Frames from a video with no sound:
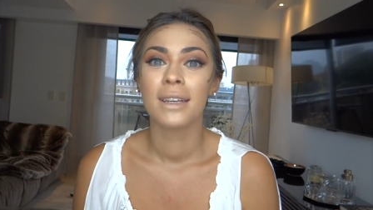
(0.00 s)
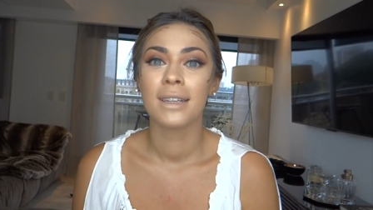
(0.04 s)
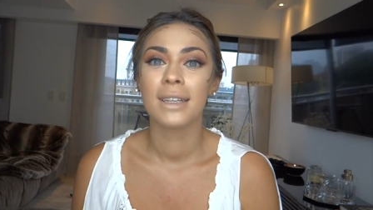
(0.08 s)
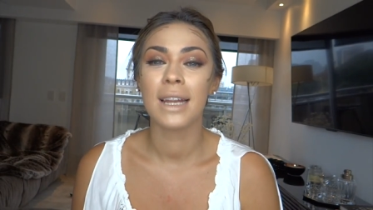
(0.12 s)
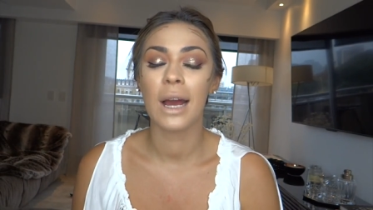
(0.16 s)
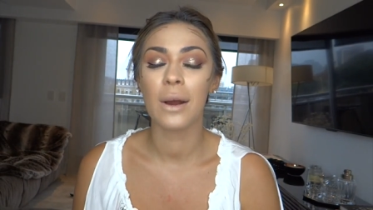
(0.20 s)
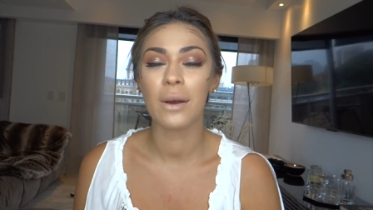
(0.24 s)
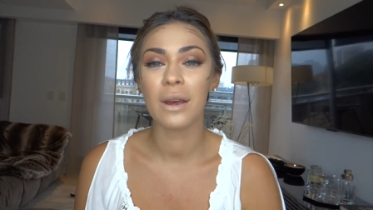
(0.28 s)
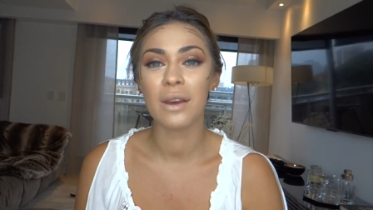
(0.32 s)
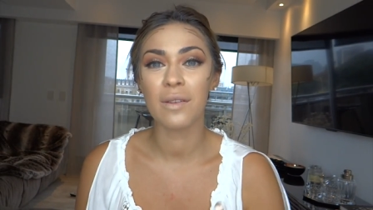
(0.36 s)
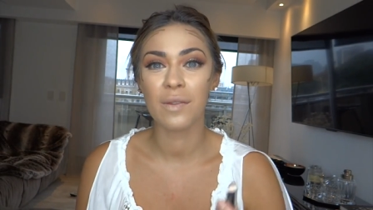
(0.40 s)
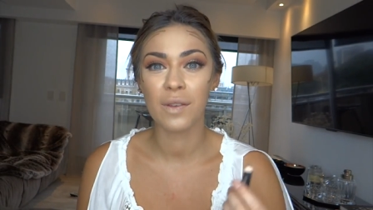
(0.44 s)

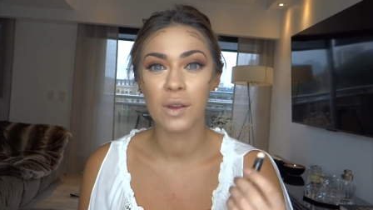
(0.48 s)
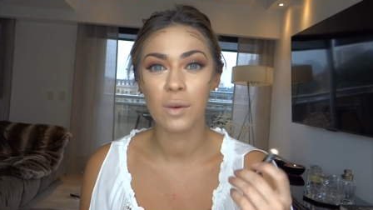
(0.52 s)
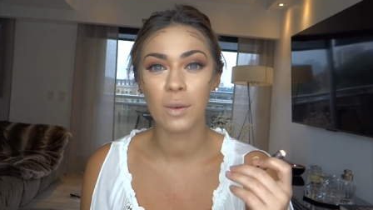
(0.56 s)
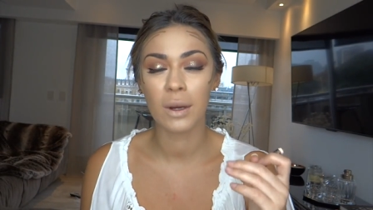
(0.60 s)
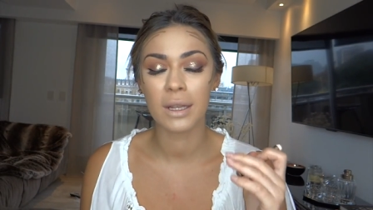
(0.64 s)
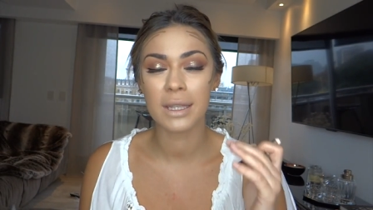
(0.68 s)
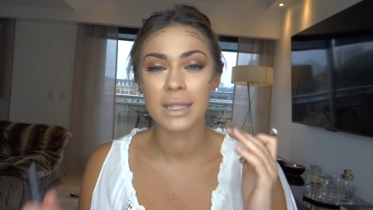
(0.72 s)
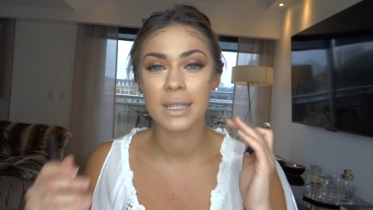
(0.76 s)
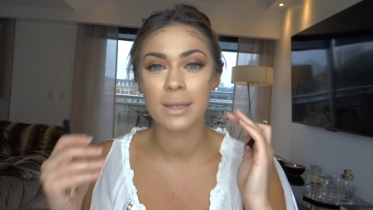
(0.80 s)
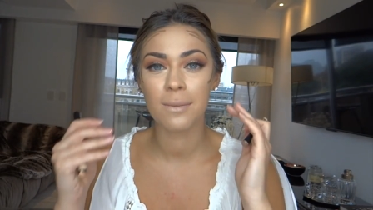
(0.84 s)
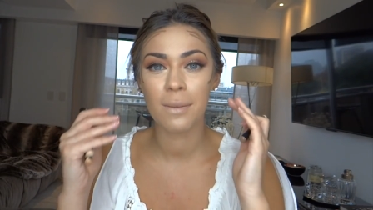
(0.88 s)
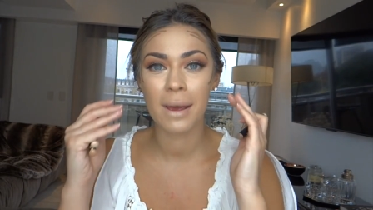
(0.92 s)
Now if you
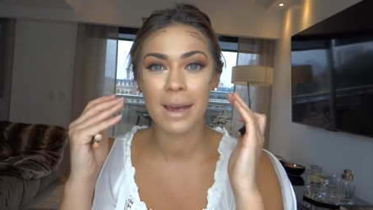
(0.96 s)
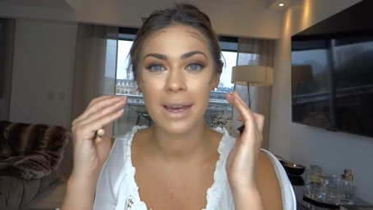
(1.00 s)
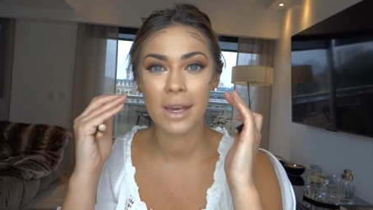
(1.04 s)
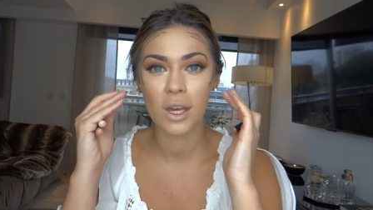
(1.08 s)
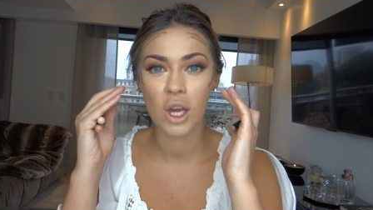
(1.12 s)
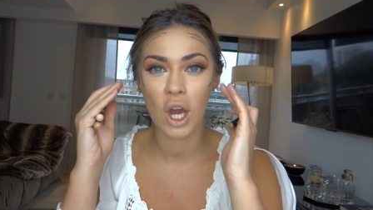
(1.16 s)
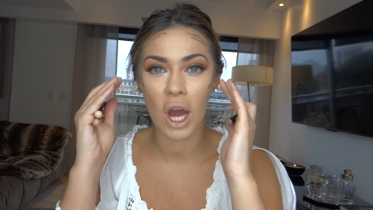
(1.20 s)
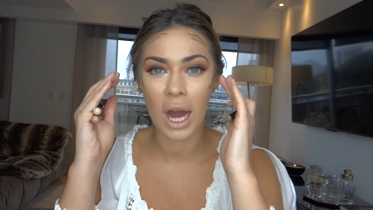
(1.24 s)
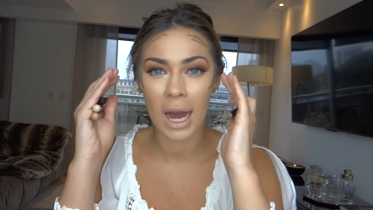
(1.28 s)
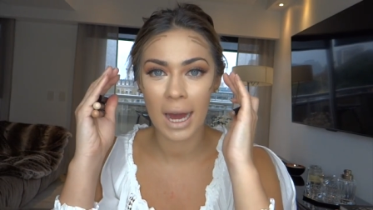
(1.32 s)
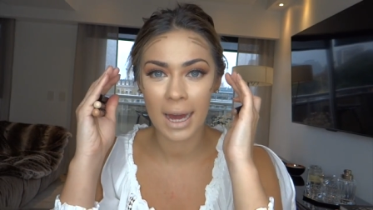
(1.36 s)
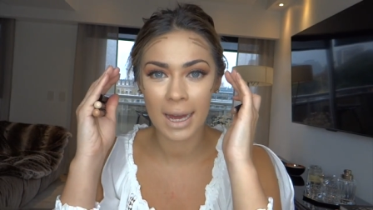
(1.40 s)
want to make
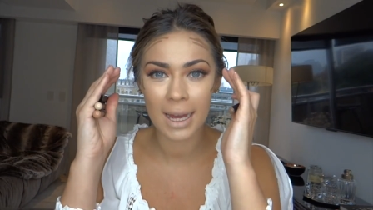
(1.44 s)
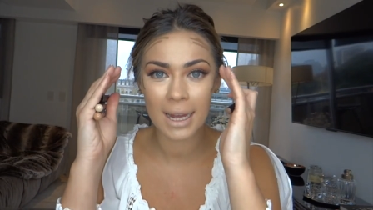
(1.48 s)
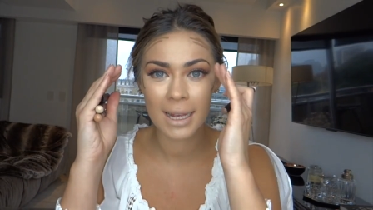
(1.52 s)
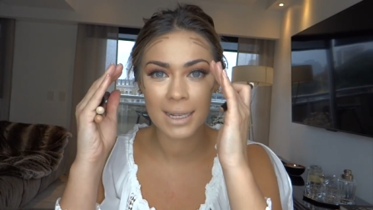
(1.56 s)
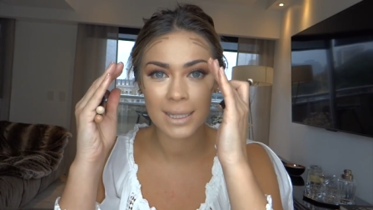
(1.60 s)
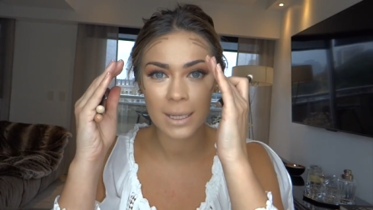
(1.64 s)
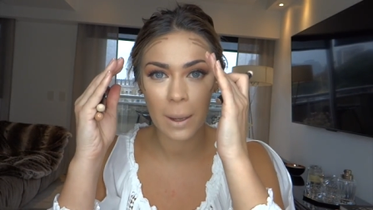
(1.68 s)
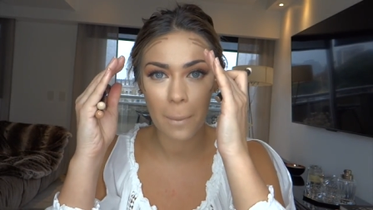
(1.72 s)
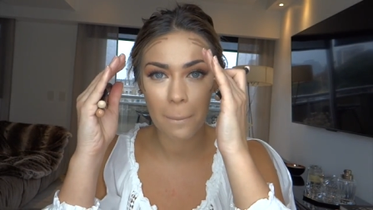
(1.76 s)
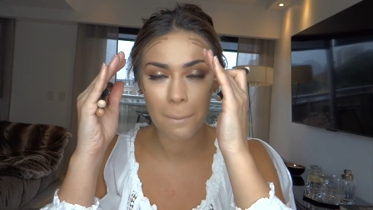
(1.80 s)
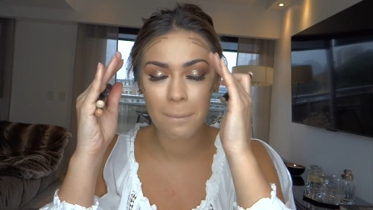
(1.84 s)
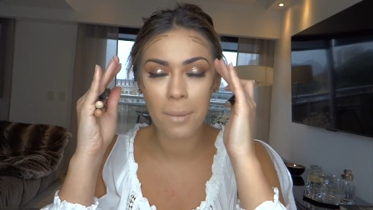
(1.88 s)
your
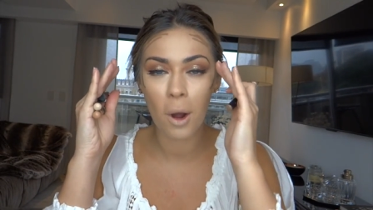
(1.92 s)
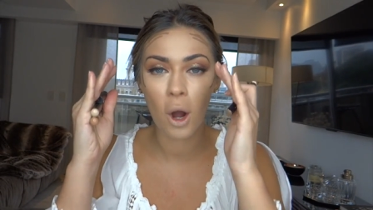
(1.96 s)
eyes